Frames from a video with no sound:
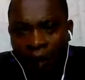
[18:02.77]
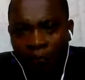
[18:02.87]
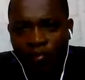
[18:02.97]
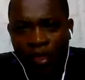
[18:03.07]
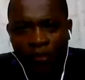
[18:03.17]

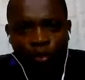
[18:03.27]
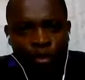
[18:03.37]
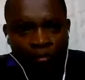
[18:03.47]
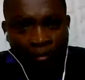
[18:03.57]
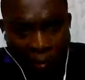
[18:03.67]
help
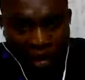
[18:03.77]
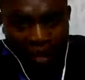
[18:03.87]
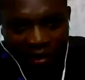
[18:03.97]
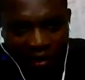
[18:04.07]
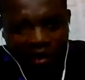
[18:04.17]
them
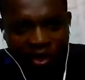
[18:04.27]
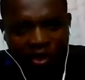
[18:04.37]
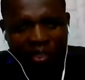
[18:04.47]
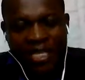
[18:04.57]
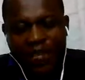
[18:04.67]
make
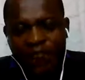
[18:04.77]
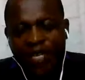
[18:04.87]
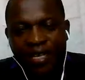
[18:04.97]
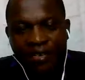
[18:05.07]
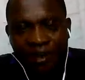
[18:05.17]
decisions
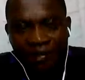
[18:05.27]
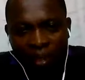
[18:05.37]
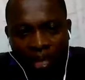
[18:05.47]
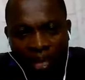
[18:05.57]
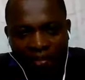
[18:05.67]
even in
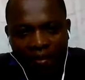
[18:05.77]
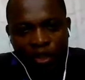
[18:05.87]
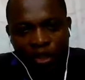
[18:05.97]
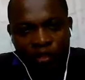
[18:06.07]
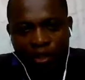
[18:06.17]

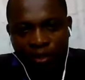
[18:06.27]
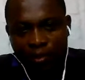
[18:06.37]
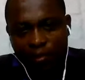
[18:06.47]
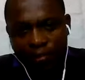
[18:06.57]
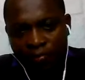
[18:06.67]
complicated
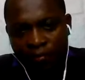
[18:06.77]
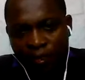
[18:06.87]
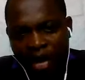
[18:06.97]
situations.